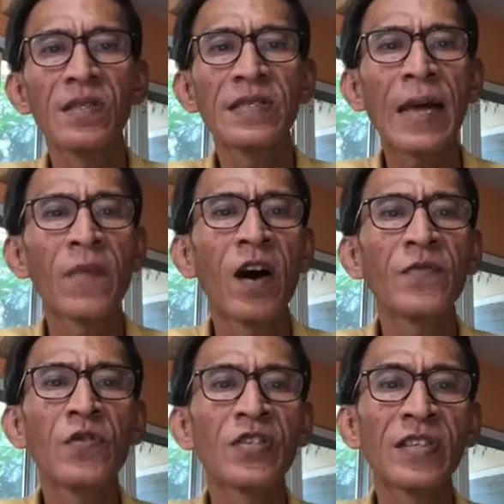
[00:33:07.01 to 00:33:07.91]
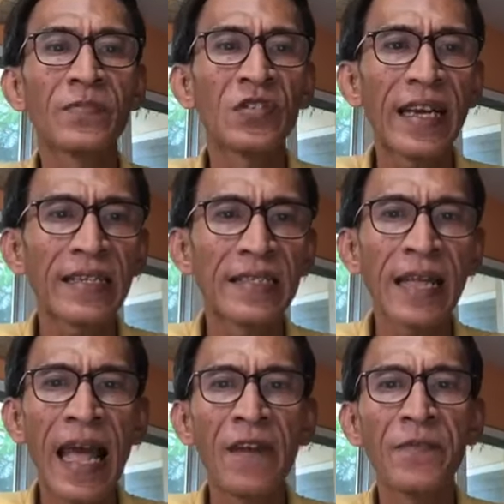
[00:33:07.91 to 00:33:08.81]
some of your
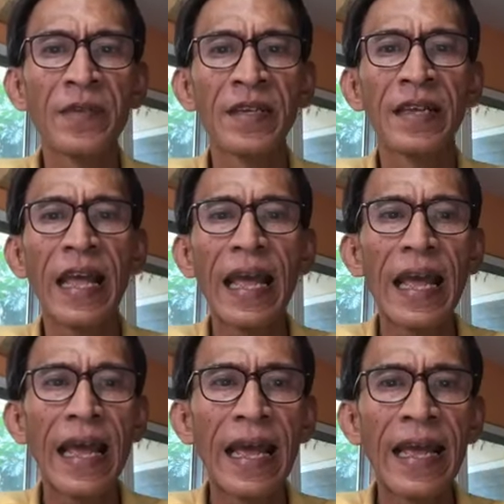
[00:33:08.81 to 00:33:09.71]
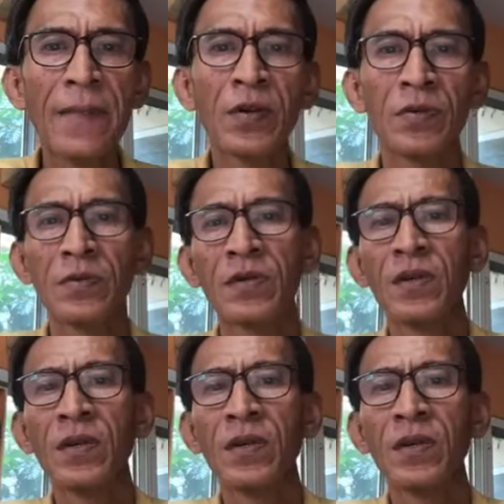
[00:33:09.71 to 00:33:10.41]
subjects have been able